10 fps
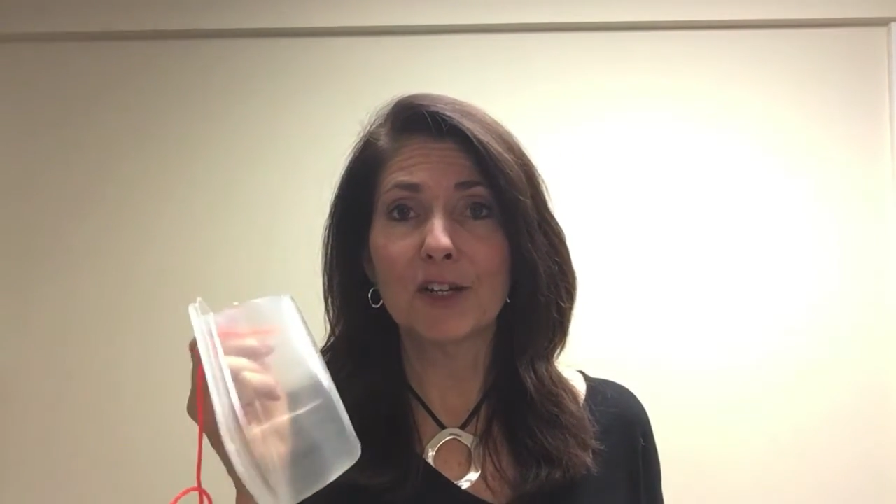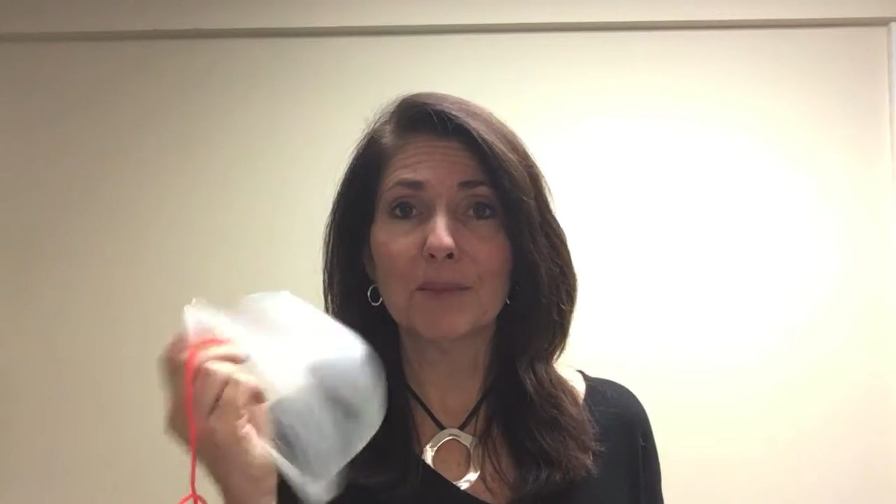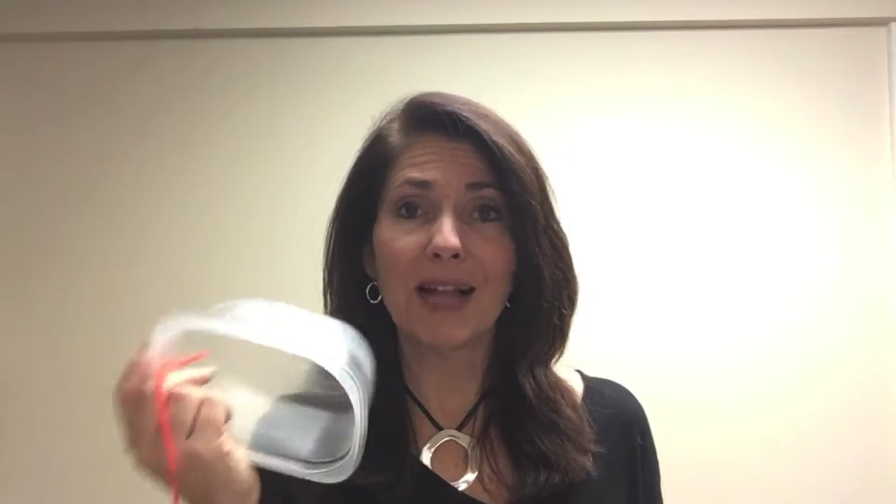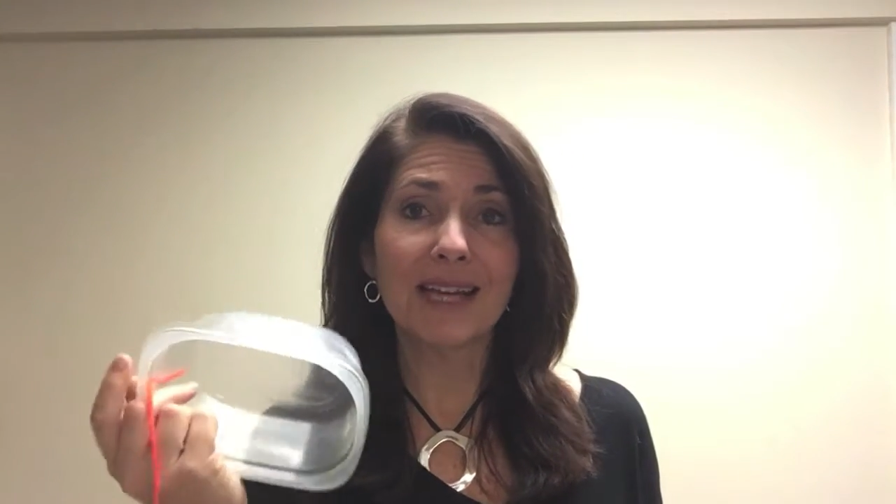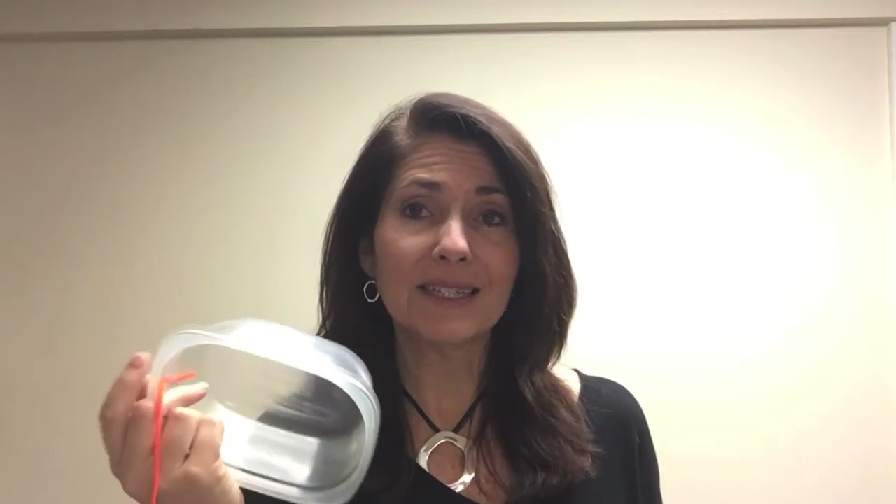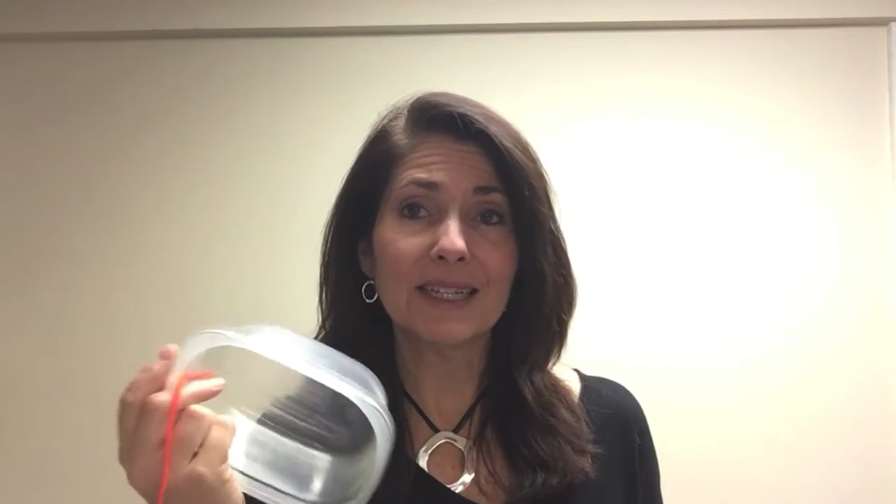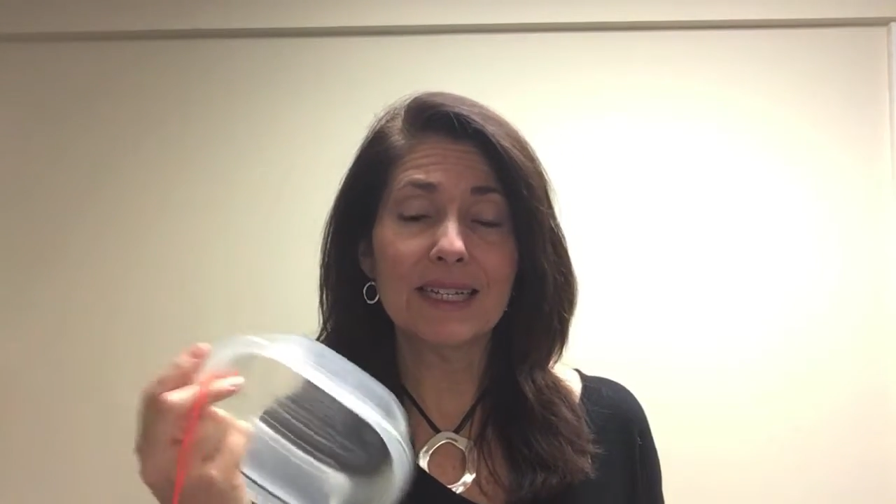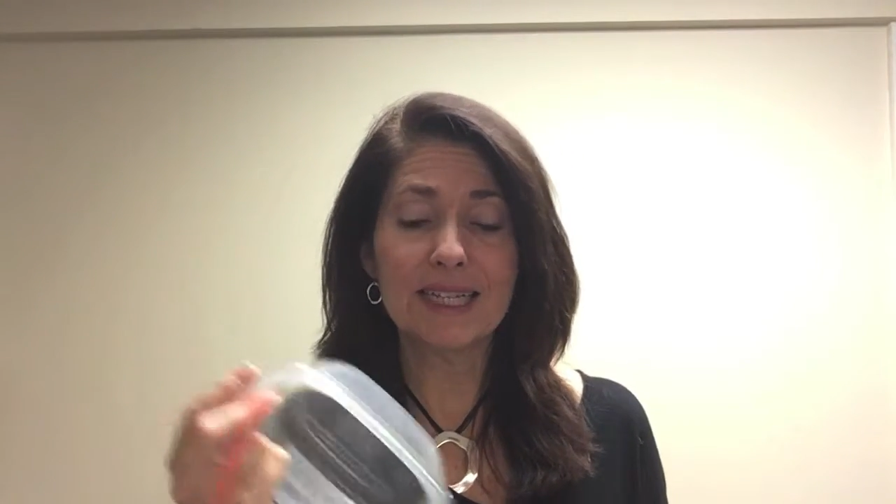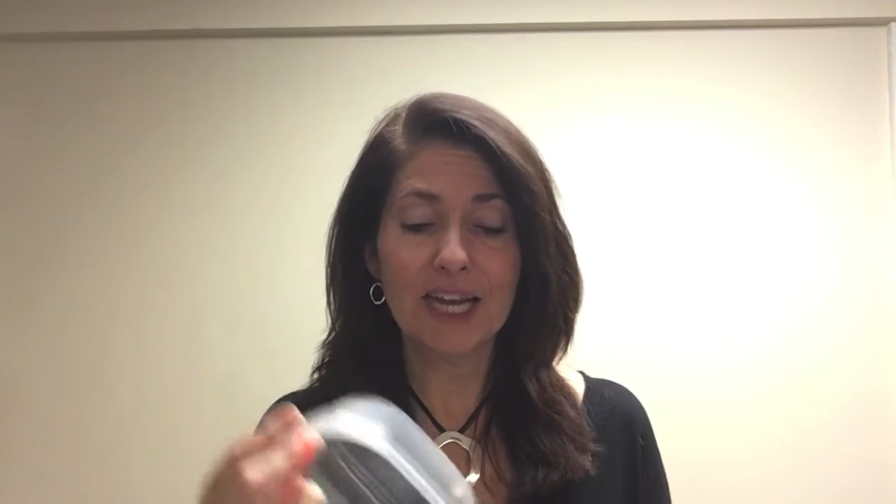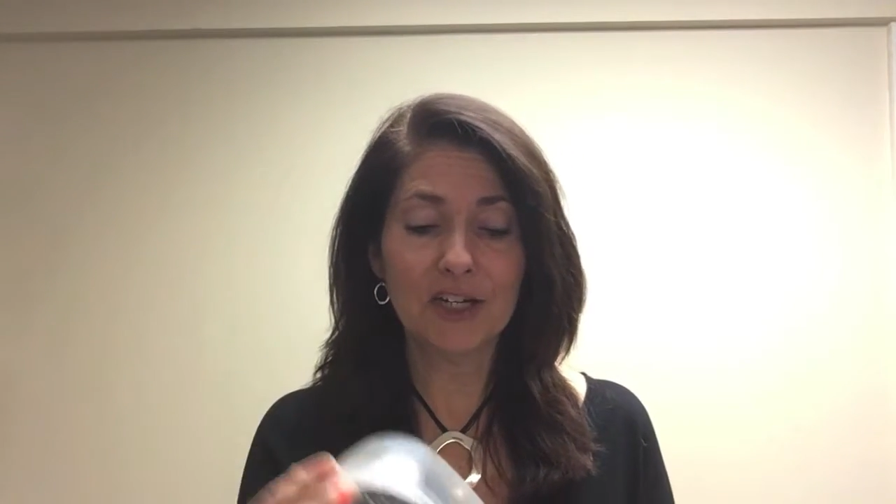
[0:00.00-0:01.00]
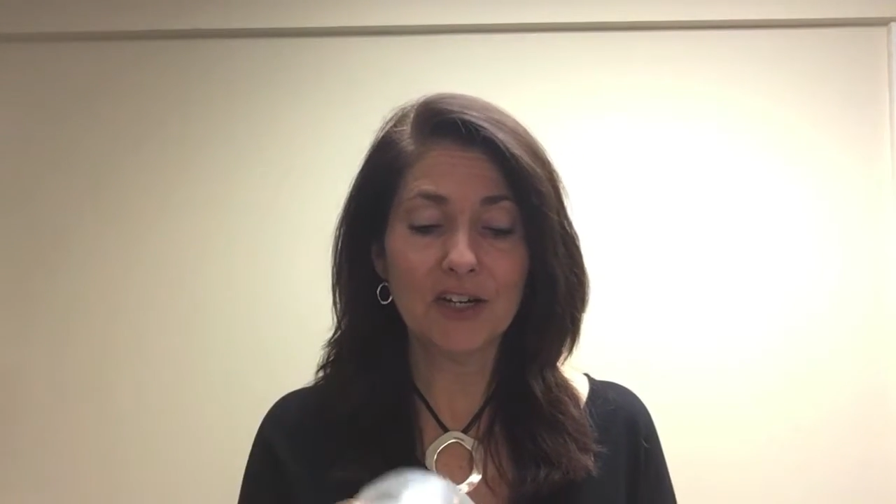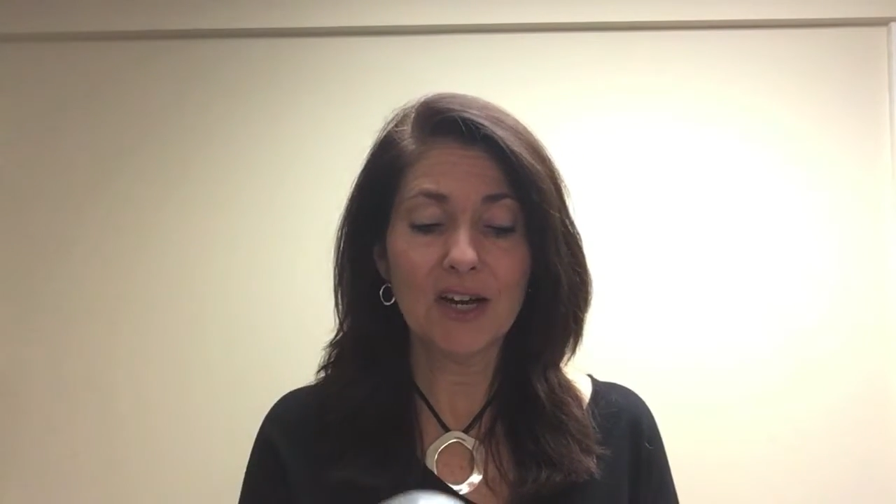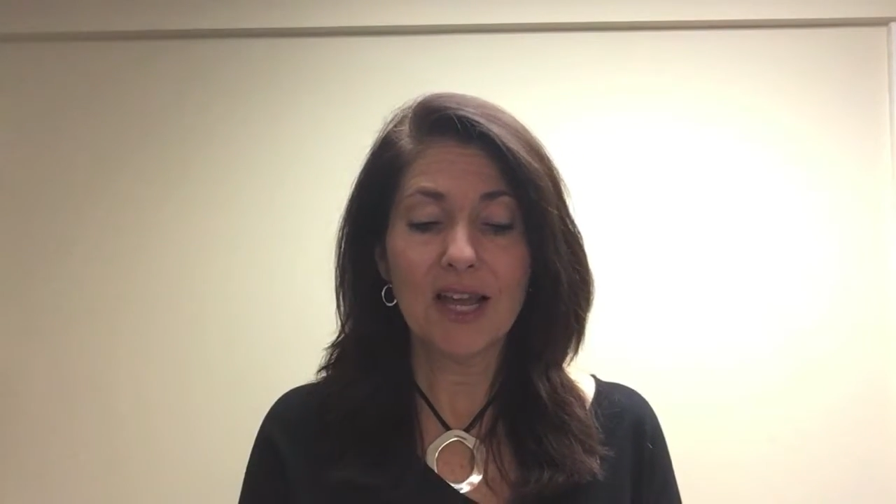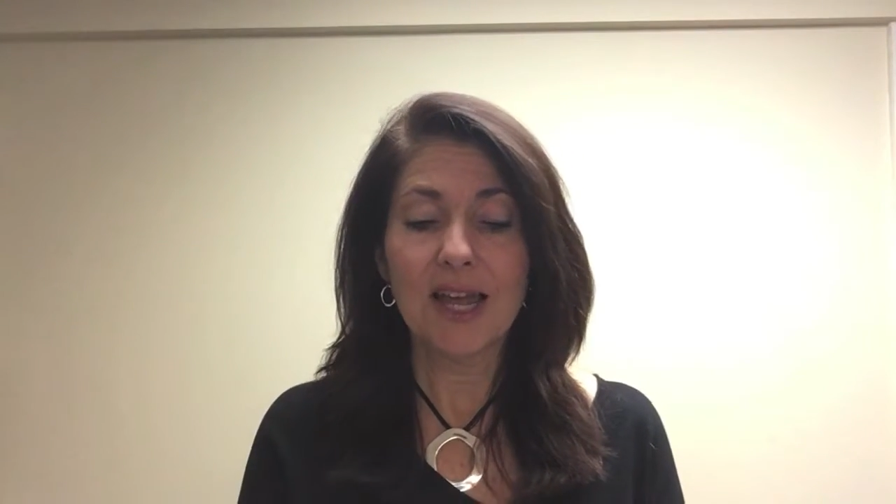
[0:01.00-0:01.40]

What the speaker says: a plastic container